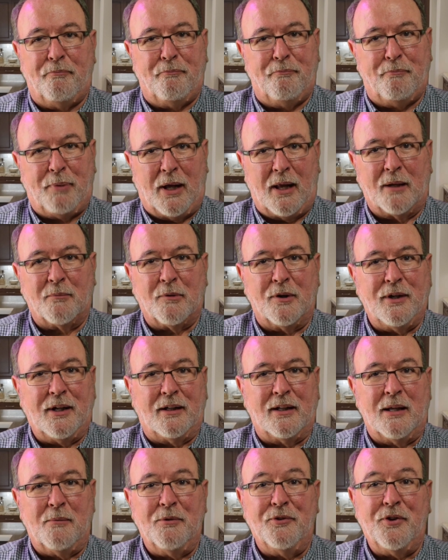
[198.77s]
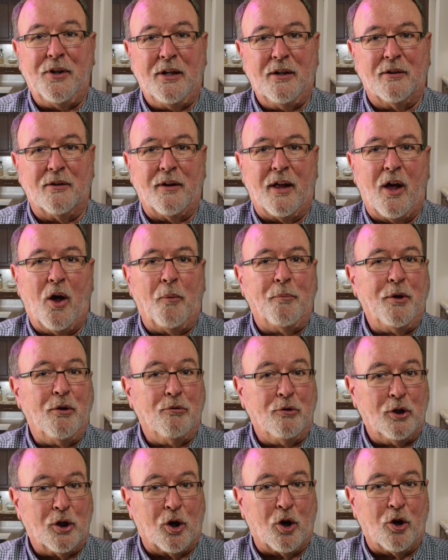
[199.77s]
Polymer E-Club is here to help you
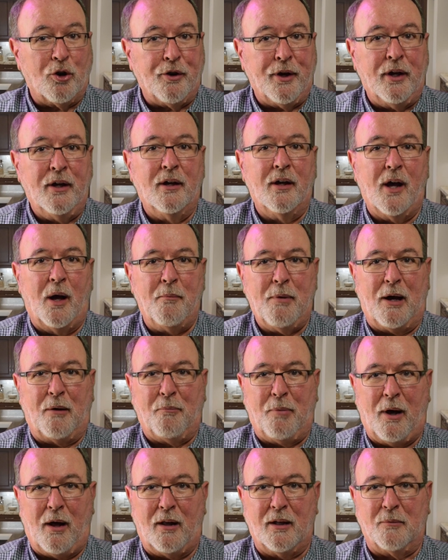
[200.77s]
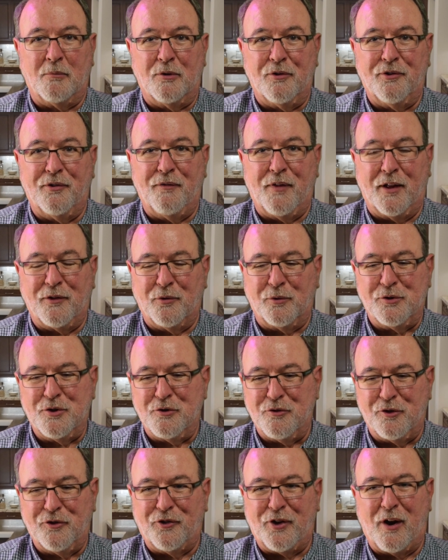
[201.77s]
learn about polymers. If that's what
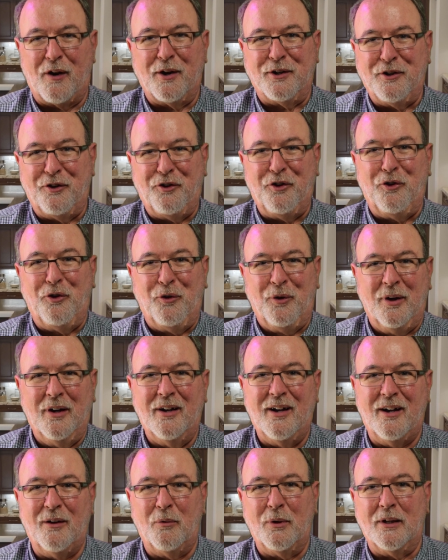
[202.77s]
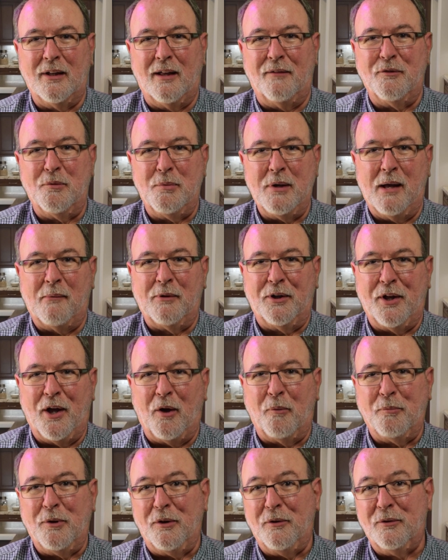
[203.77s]
you're desiring to do, we'd love to be able to
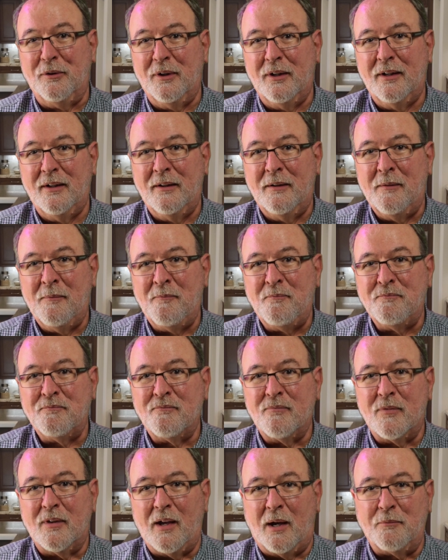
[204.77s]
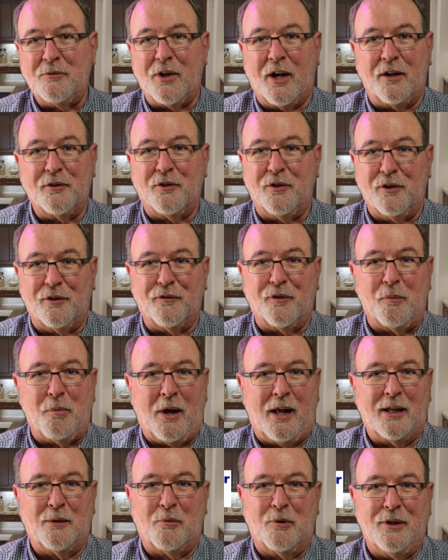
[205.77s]
help you. I'm Todd Cook for
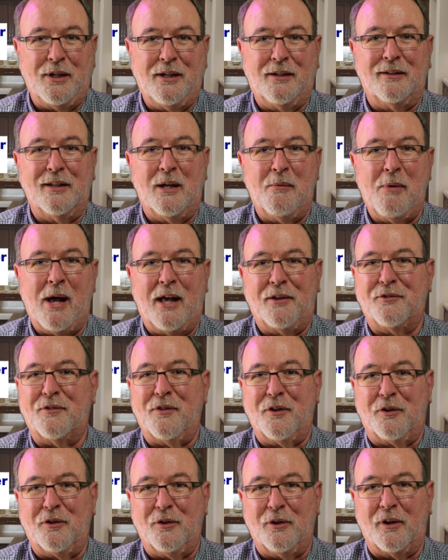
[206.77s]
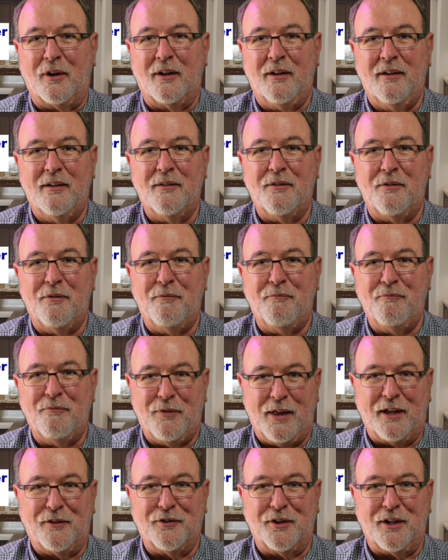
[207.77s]
Polymer E-Club Ask the Cook.
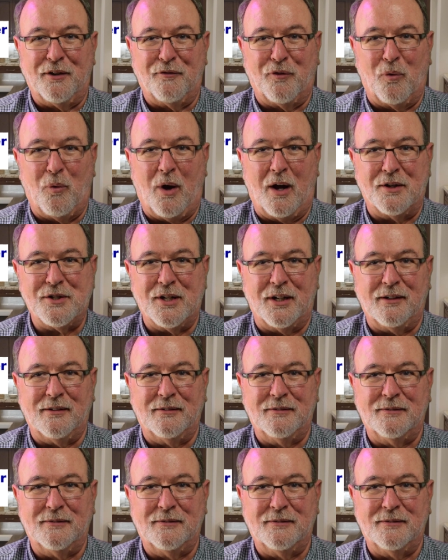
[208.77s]
Thanks again for watching.